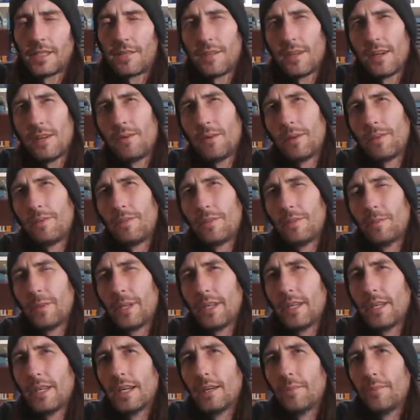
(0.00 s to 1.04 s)
So I've got one for
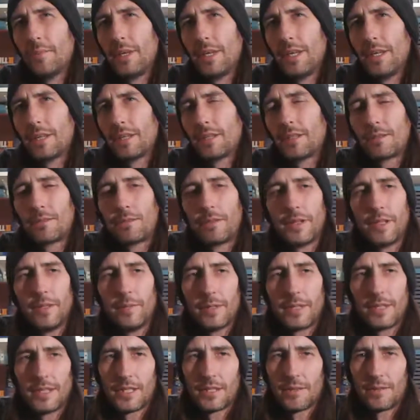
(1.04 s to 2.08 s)
my PS3,
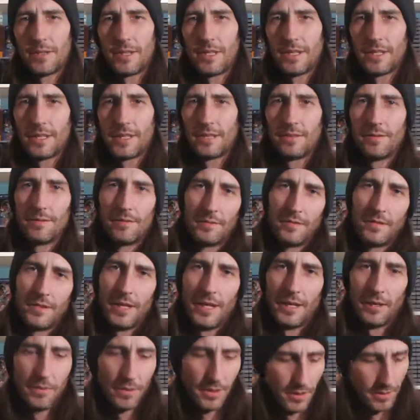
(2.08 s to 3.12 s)
but this one you can
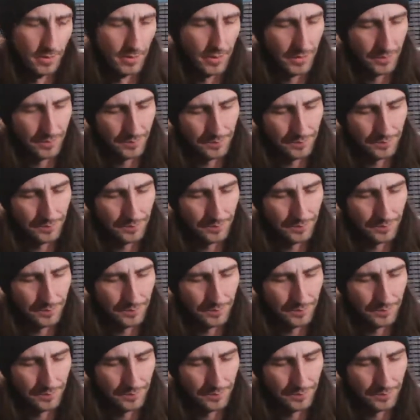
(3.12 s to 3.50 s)
take with you.